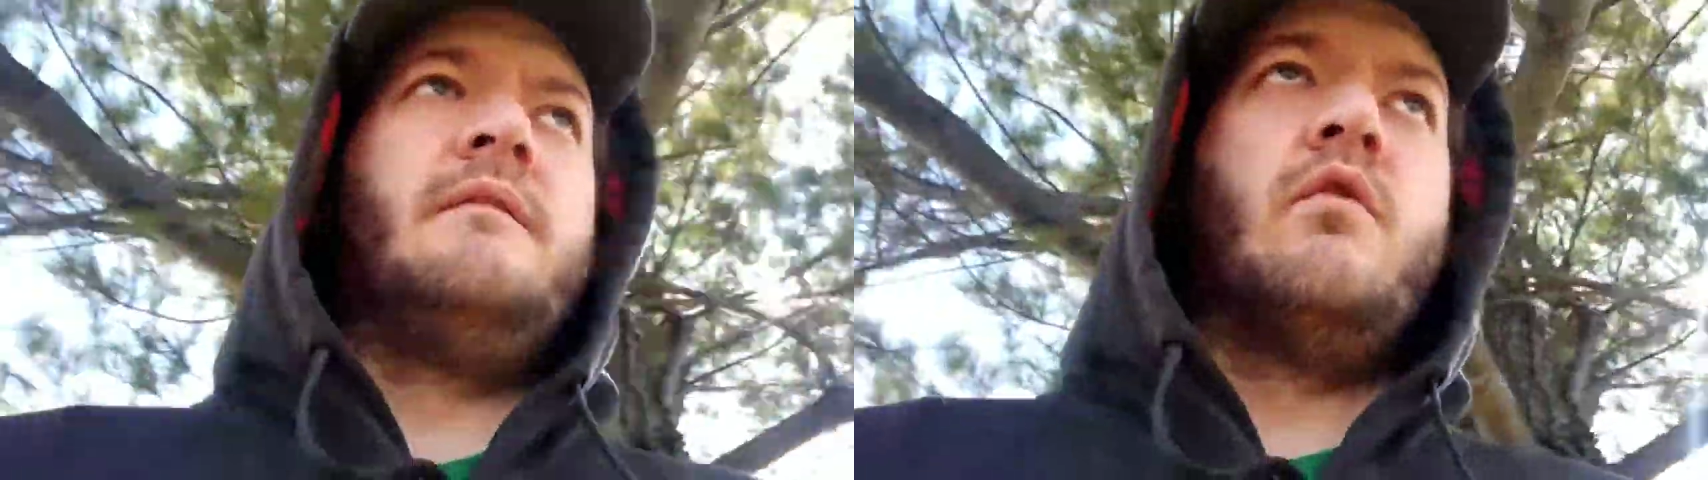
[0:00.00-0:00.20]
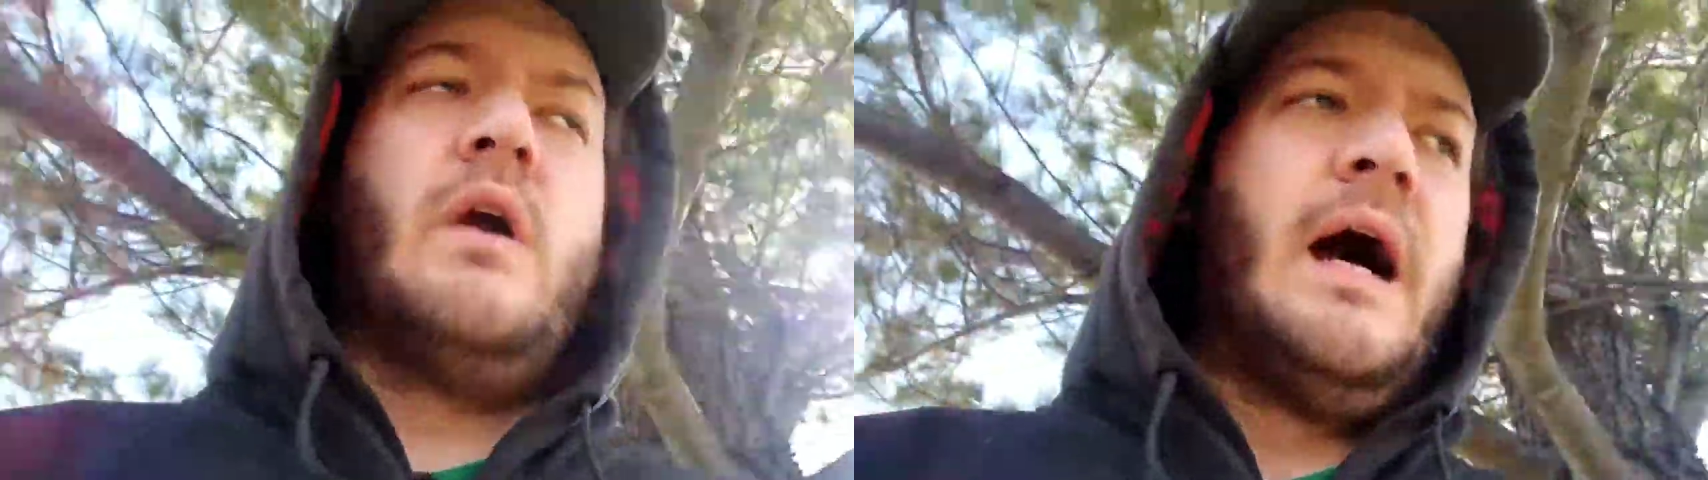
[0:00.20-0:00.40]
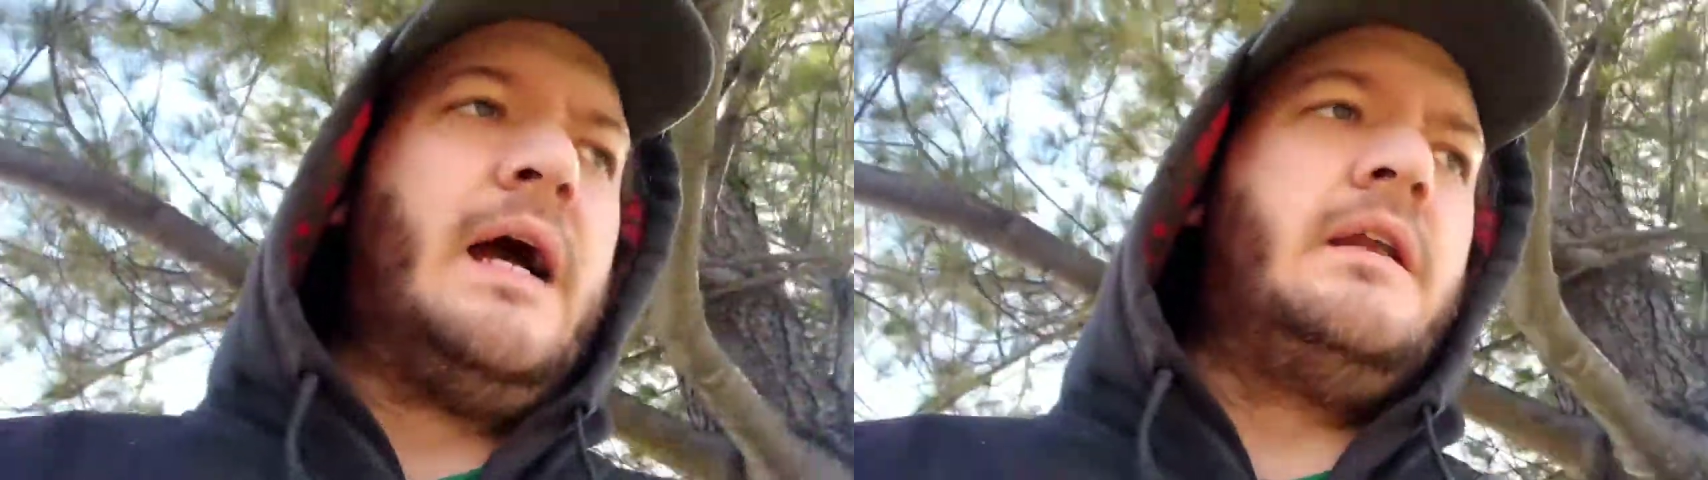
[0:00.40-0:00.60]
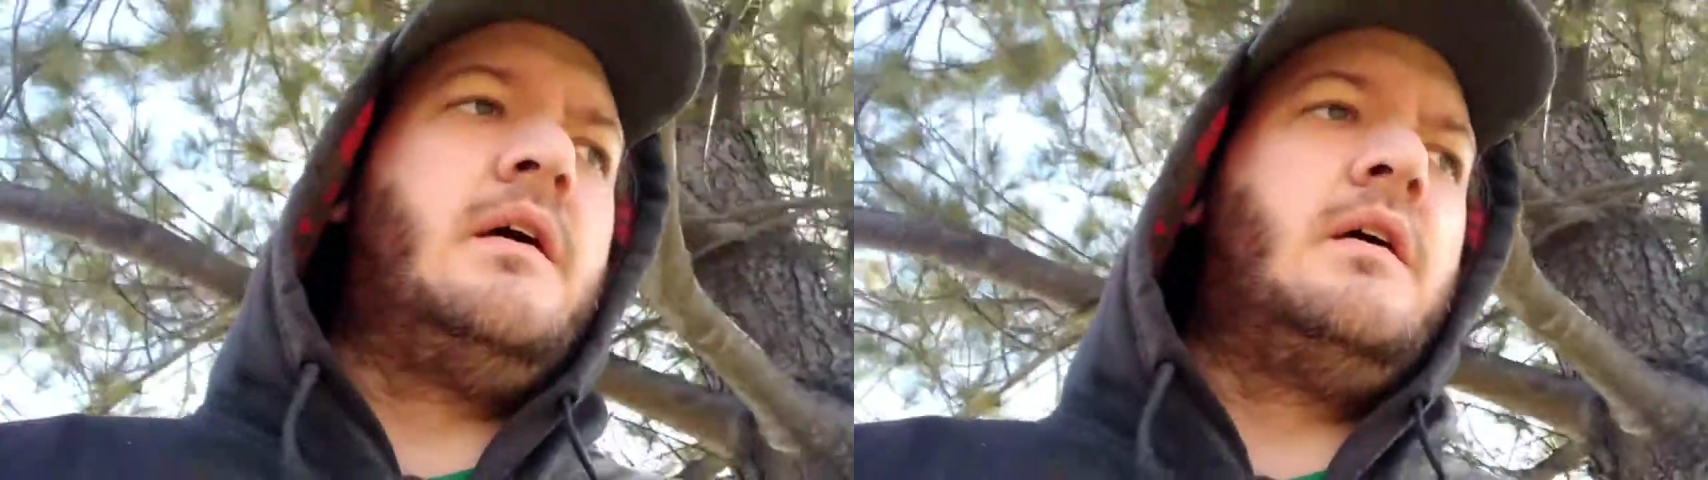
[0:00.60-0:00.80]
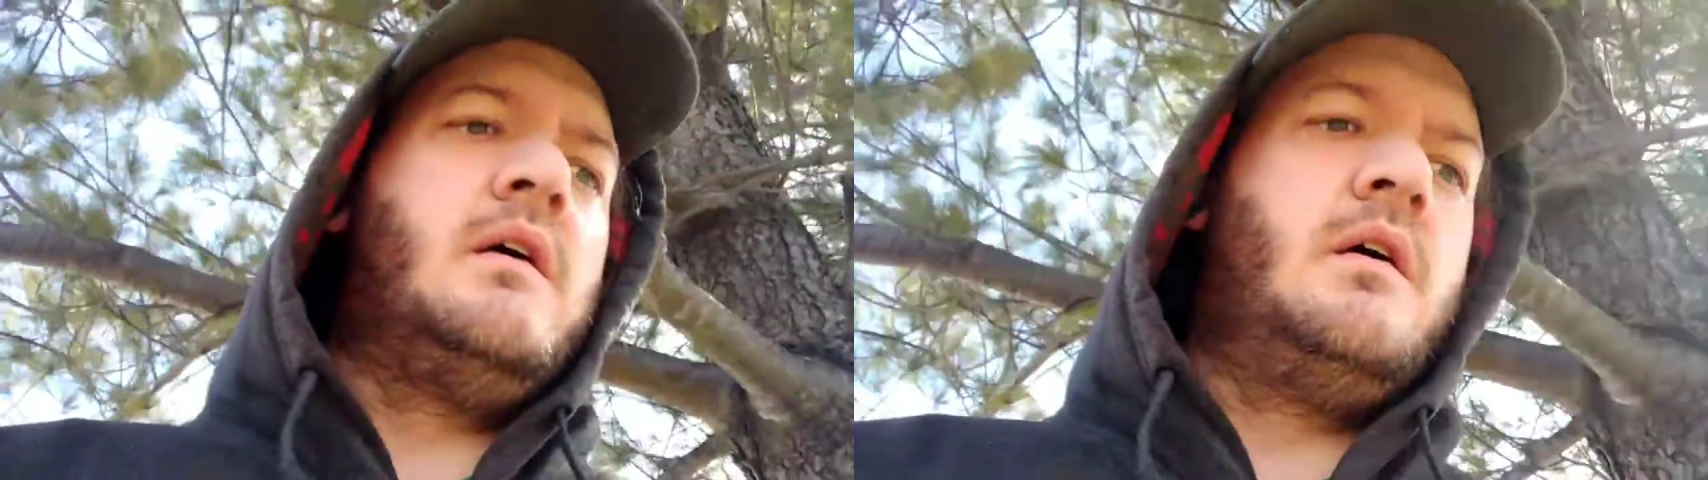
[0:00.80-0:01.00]
of a ride,
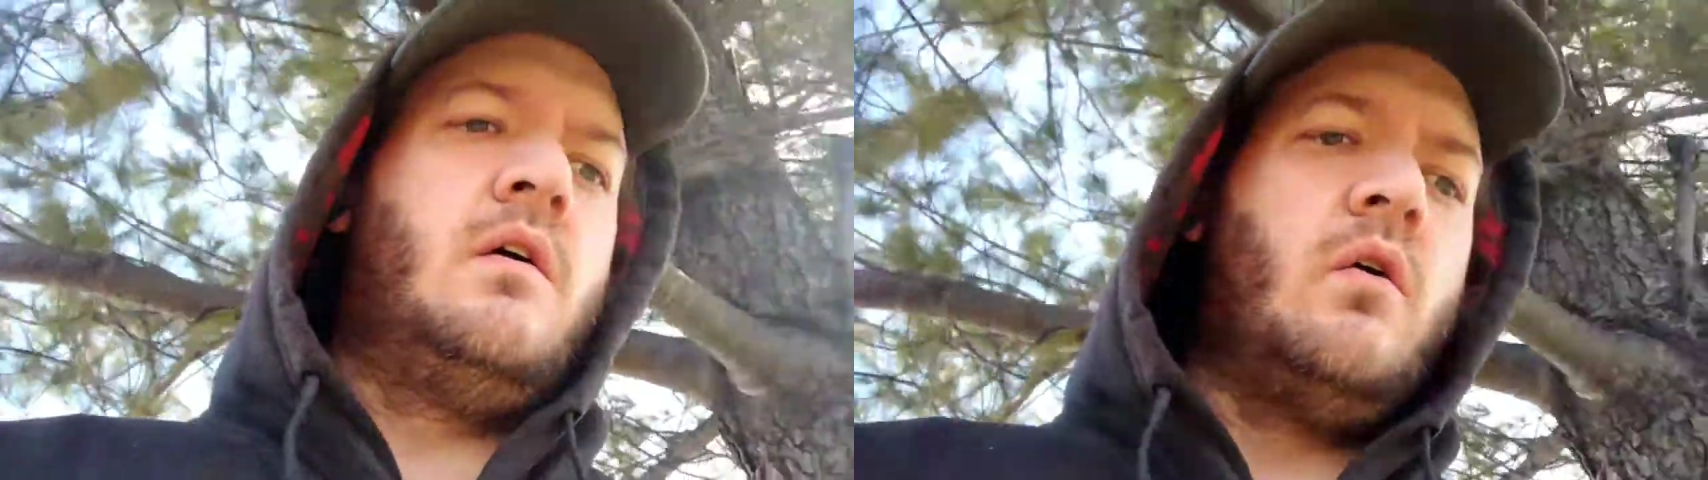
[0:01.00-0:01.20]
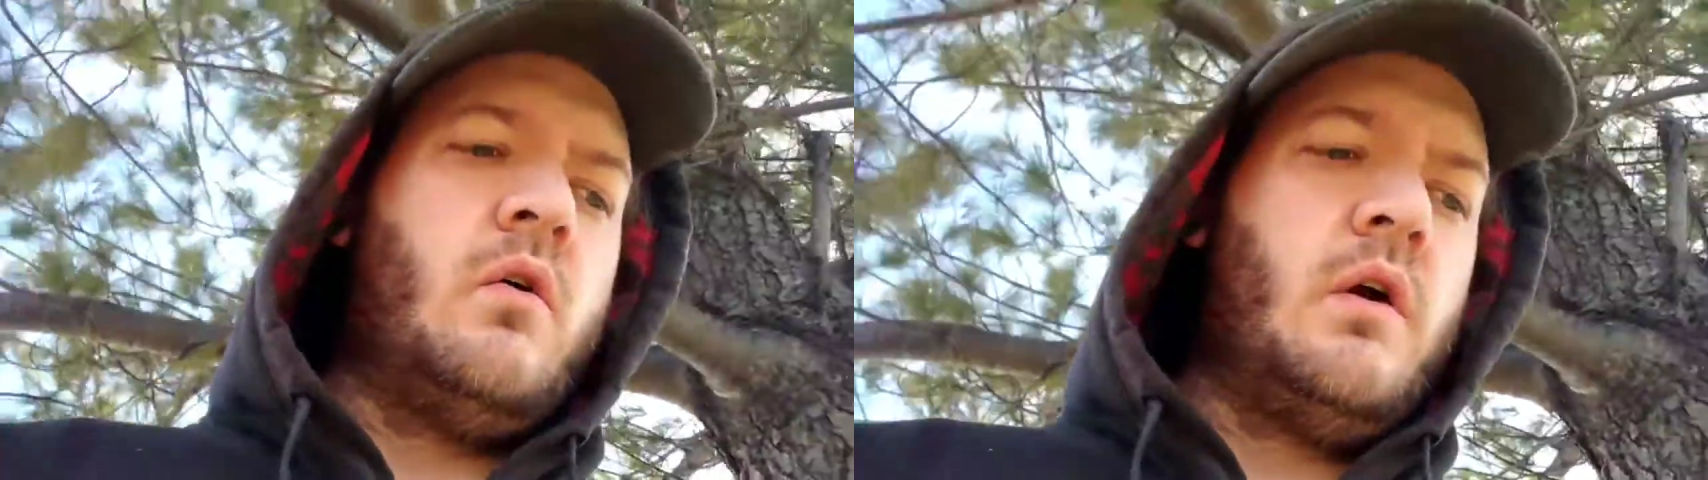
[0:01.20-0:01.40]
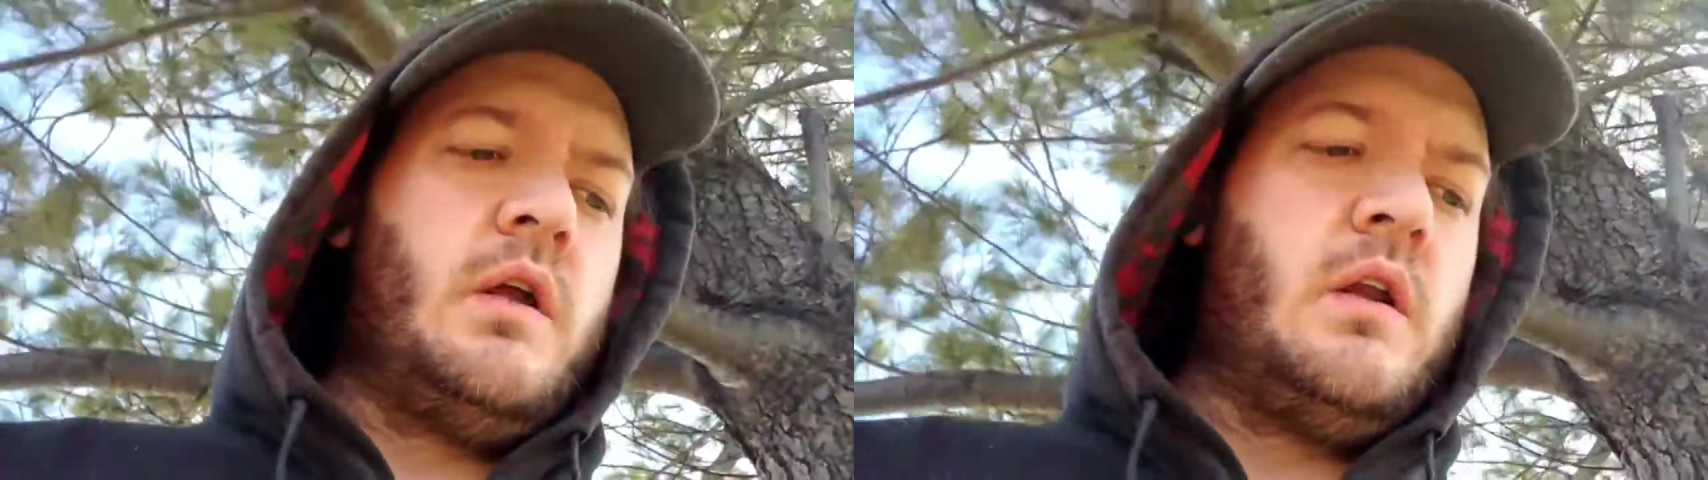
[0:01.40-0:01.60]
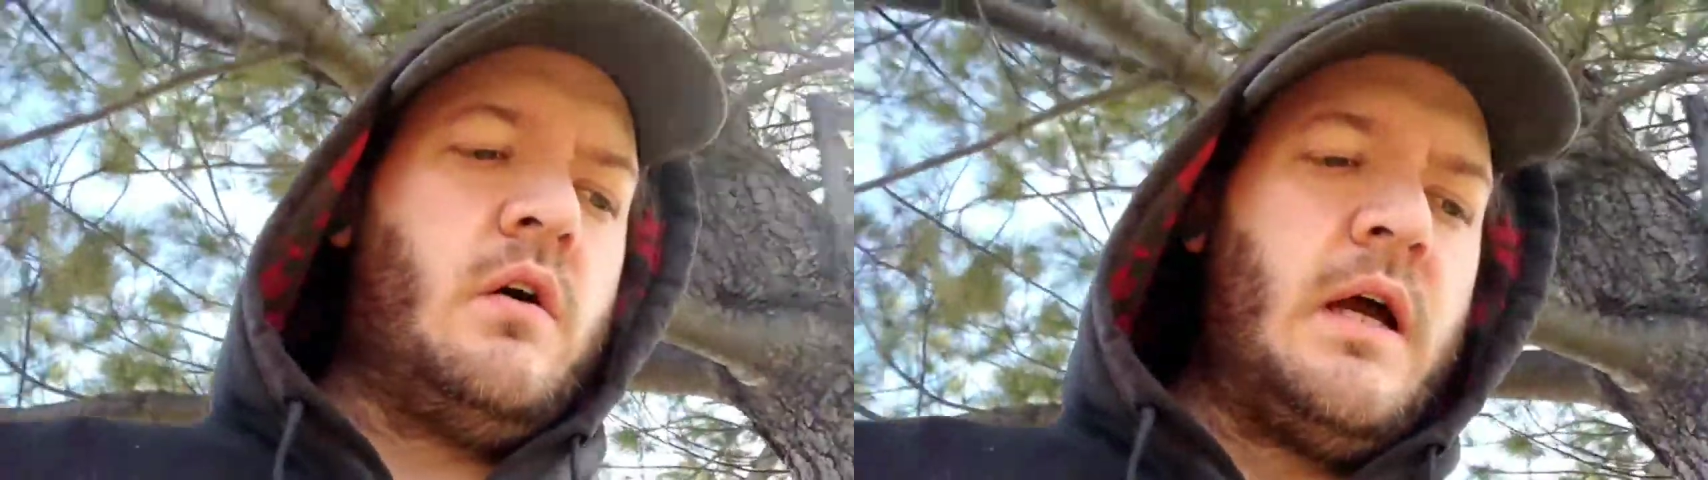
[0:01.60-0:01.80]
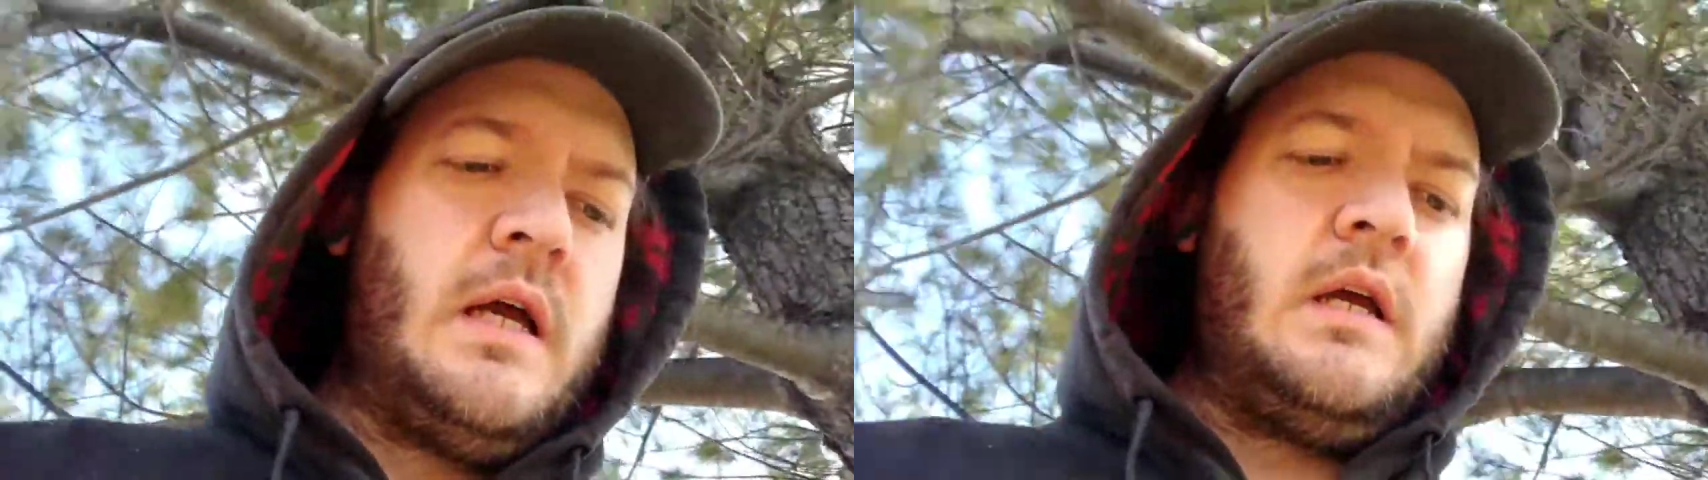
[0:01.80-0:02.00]
or,
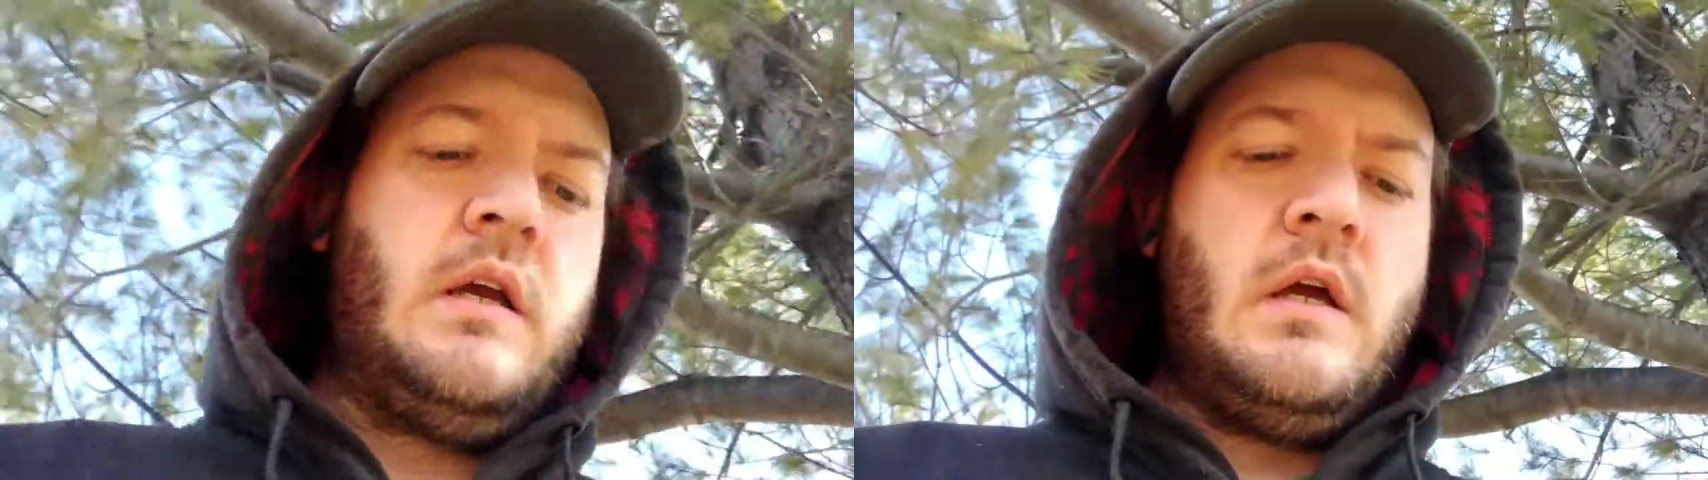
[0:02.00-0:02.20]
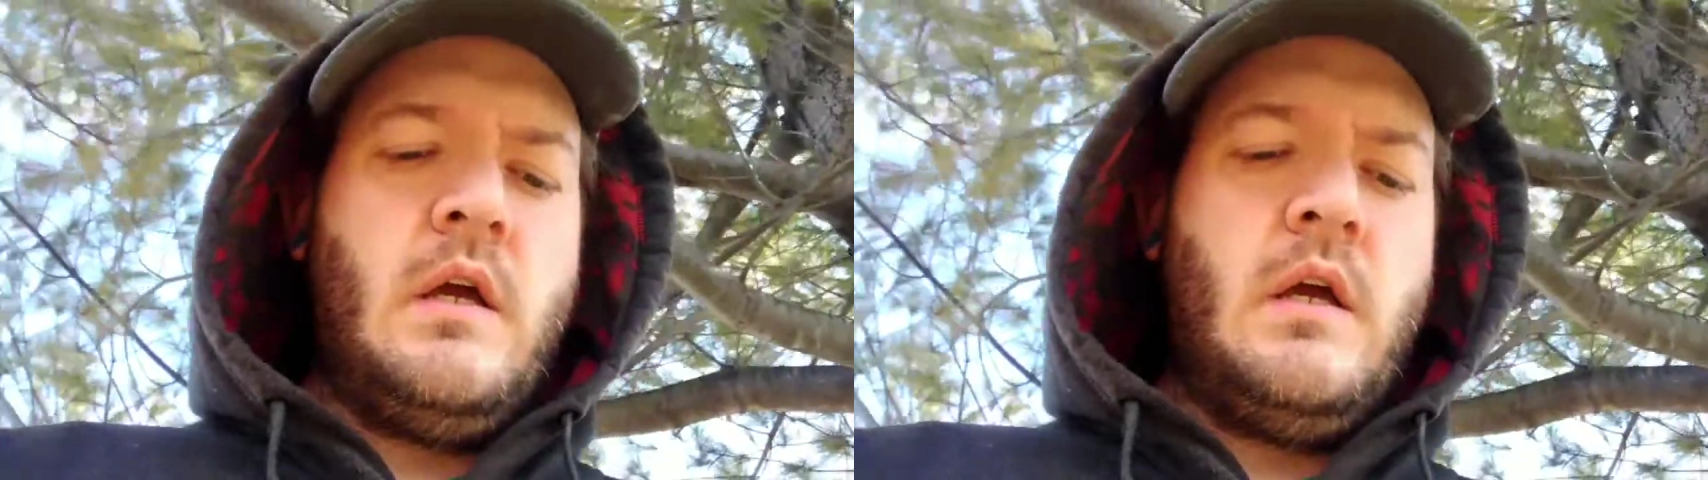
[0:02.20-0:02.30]
hey,